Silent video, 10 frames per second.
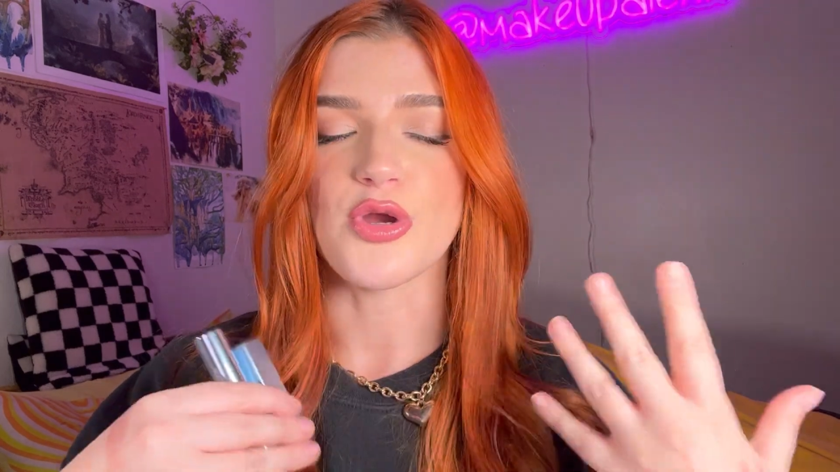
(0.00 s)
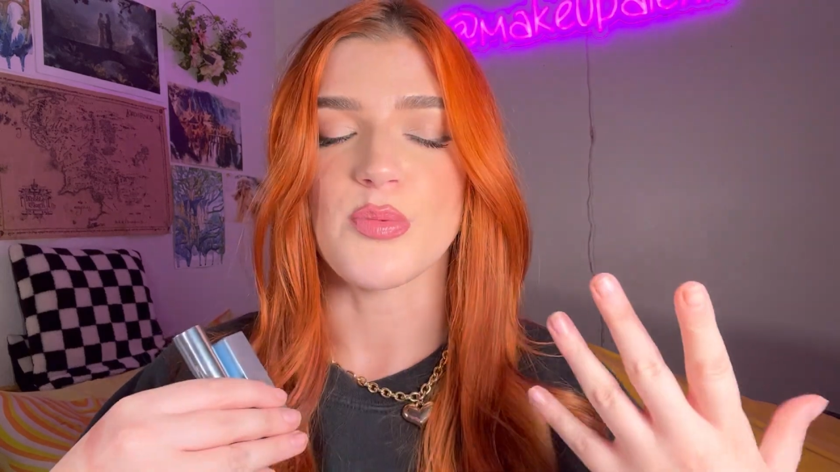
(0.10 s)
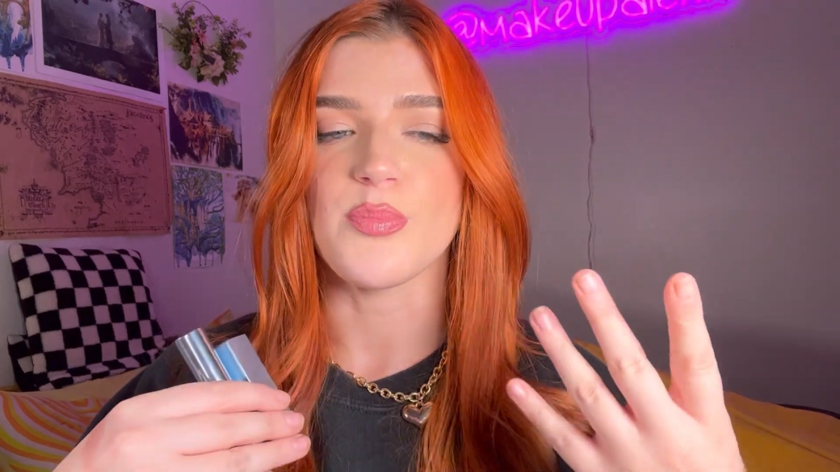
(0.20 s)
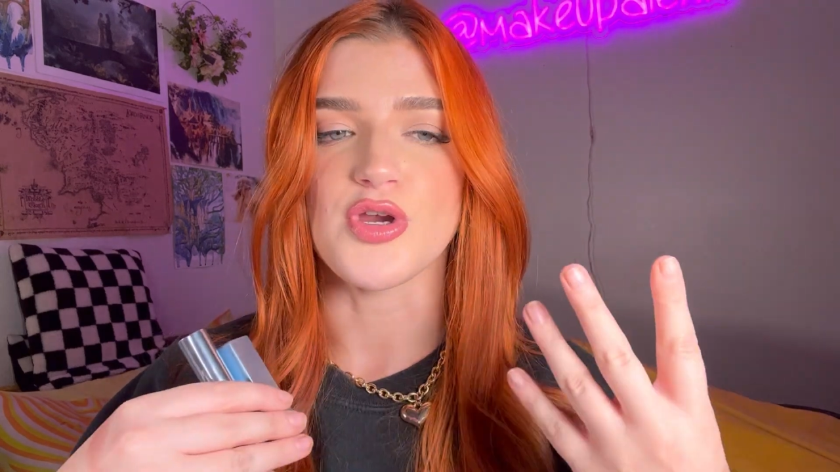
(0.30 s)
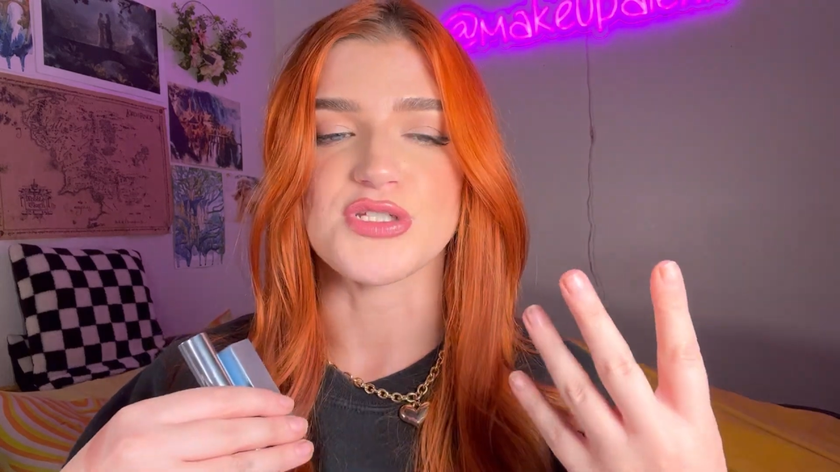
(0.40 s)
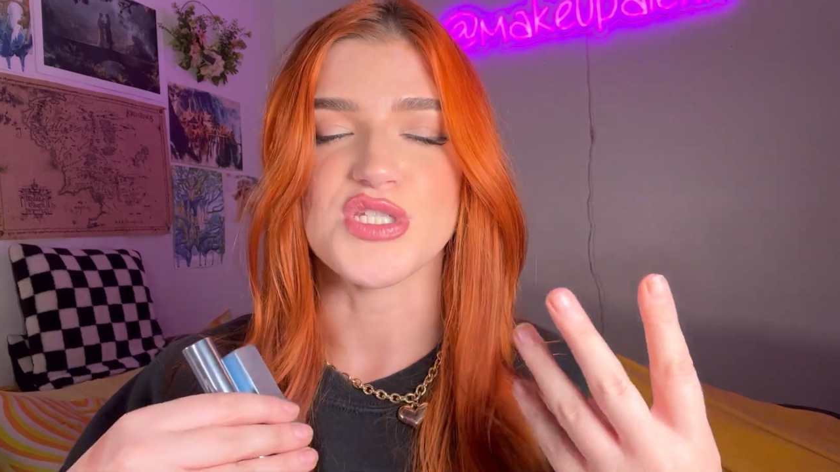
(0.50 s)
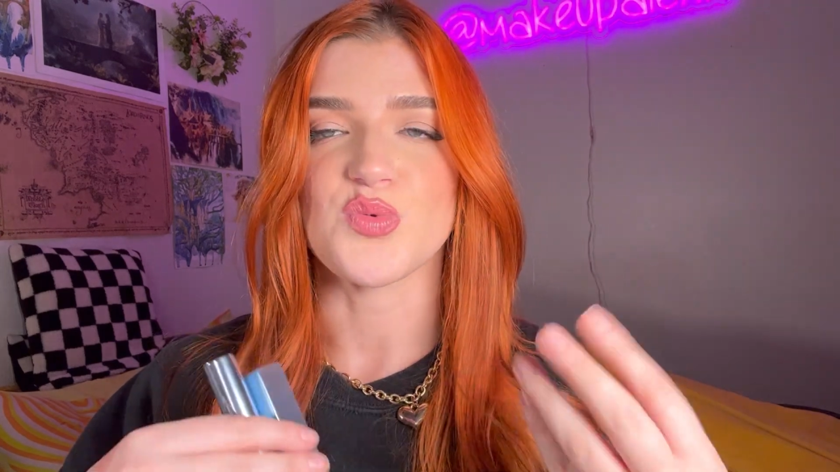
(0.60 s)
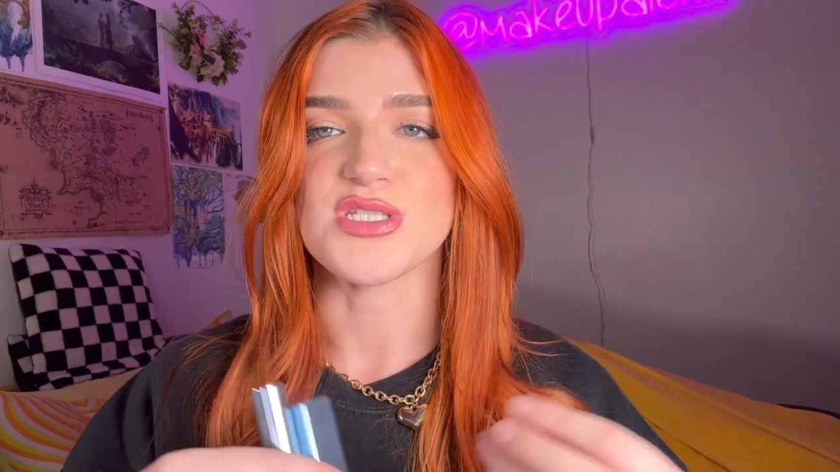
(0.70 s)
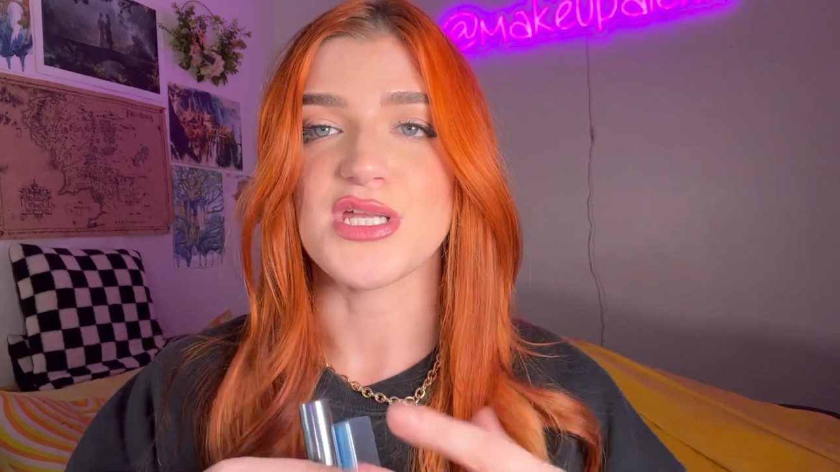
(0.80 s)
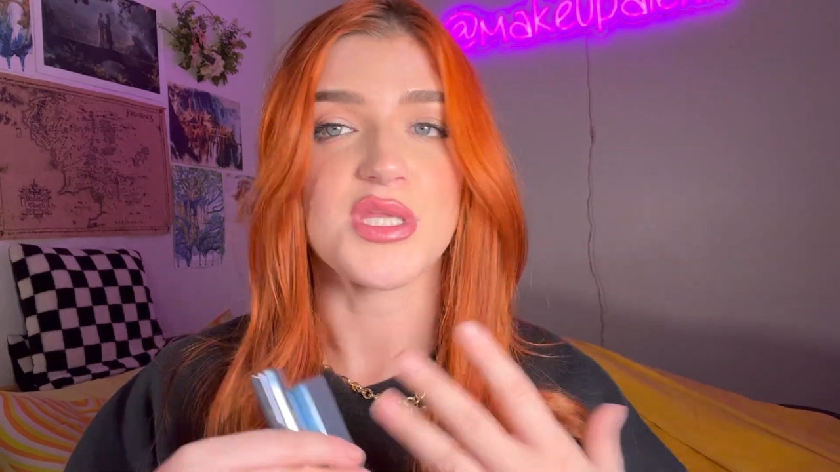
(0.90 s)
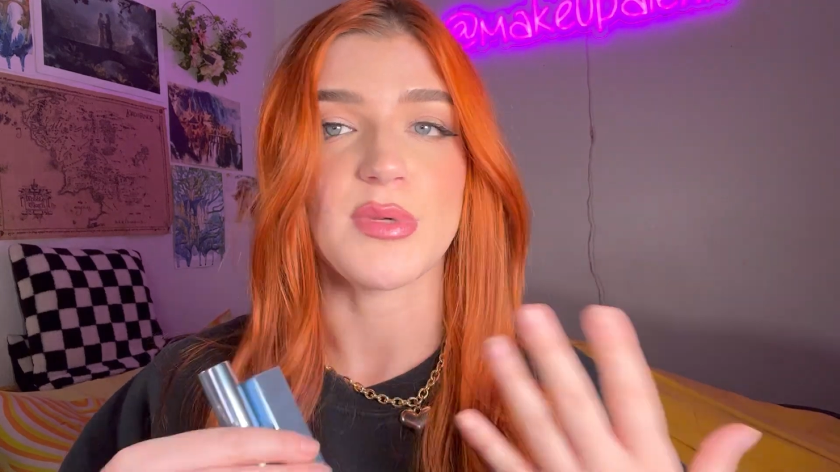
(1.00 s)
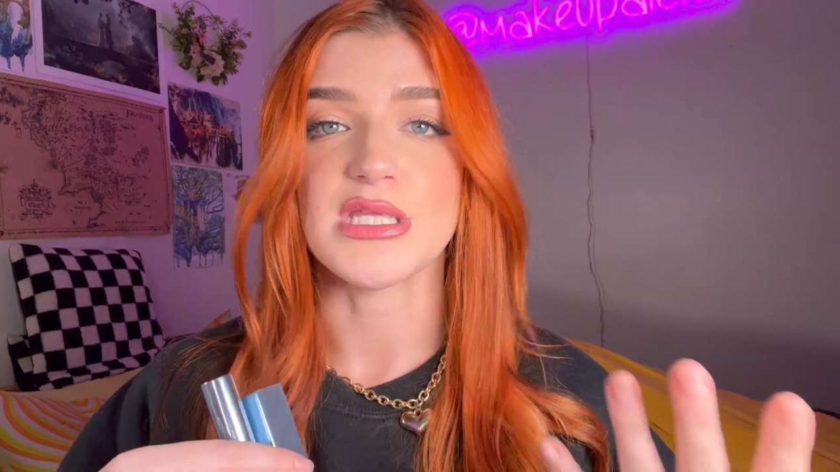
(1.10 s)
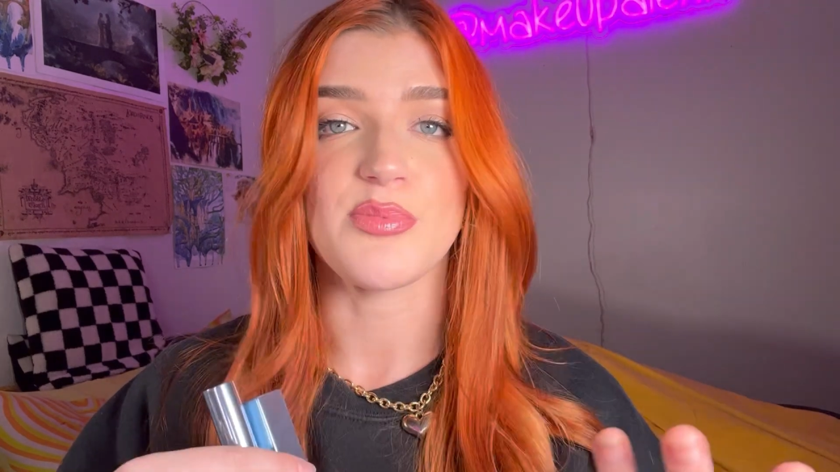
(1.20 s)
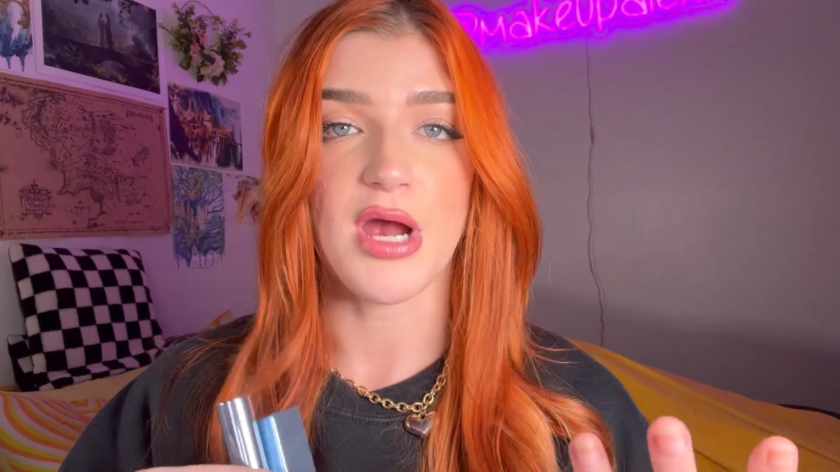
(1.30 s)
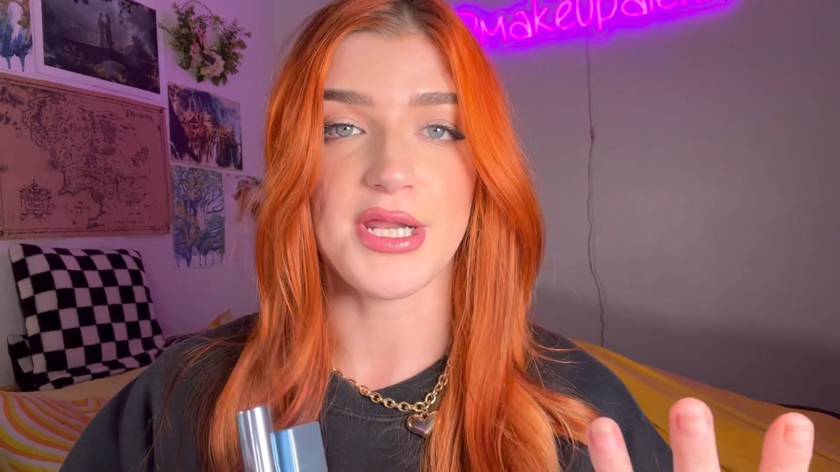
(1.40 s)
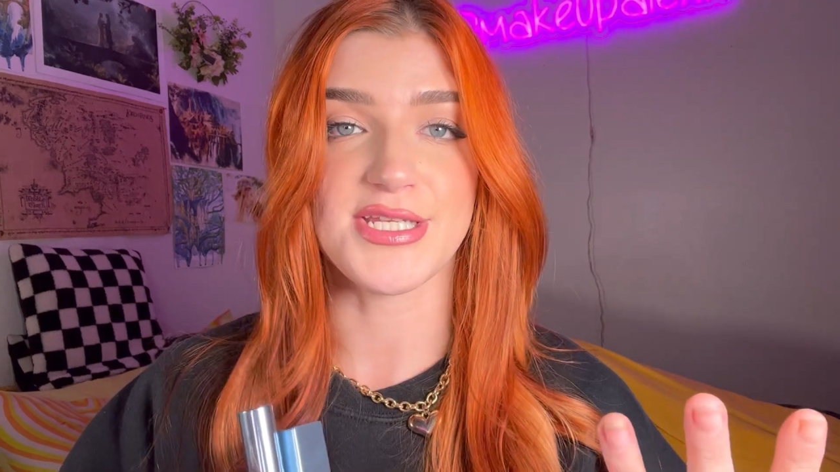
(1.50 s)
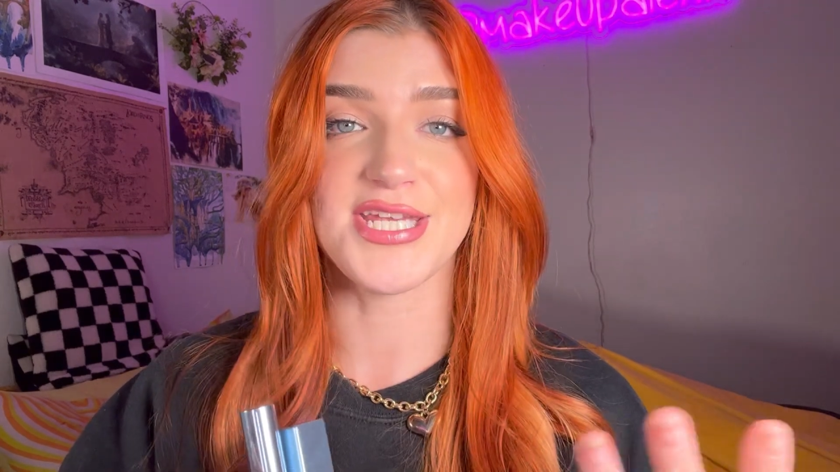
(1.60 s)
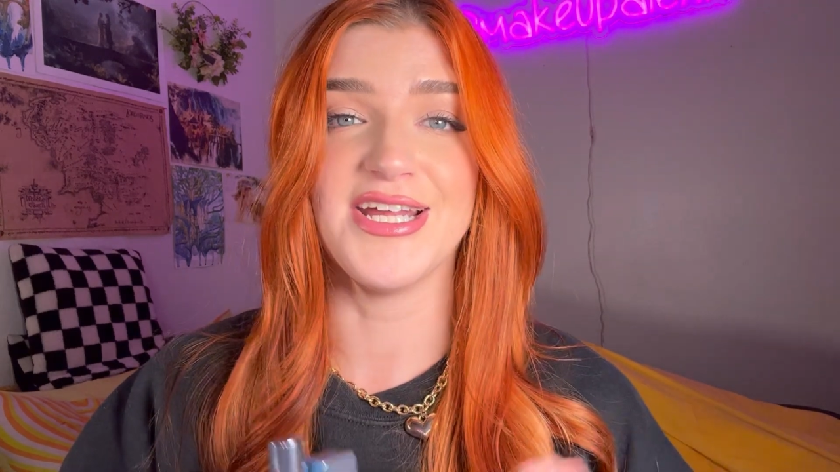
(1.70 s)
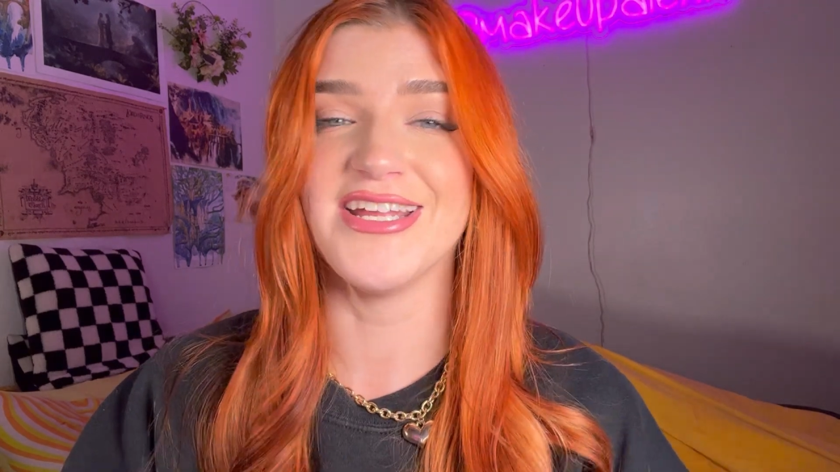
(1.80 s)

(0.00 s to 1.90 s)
purchase was nothing but lip products.